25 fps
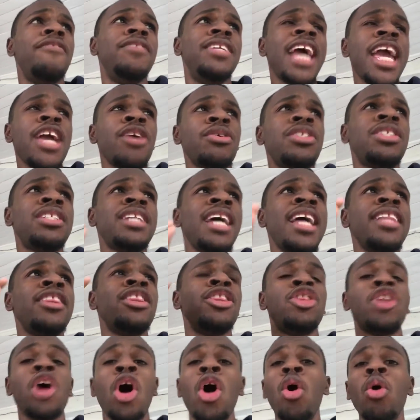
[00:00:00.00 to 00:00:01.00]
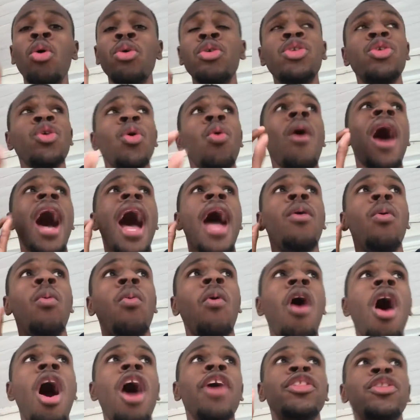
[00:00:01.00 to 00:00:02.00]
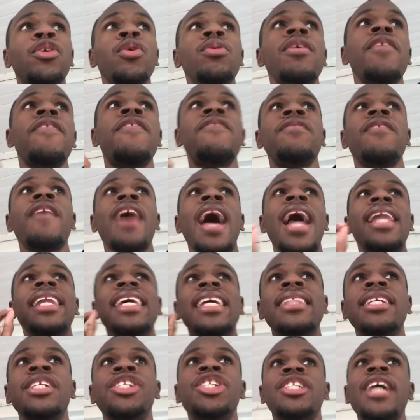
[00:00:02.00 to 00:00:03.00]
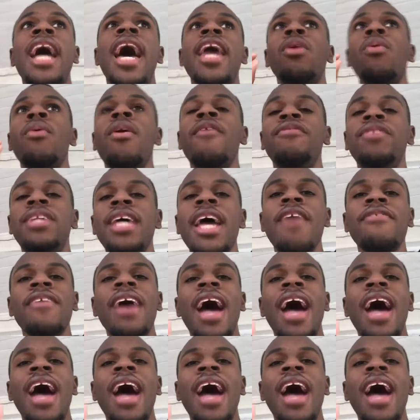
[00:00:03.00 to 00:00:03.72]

Daniel said, though do I walk through the valley and the shadow of death,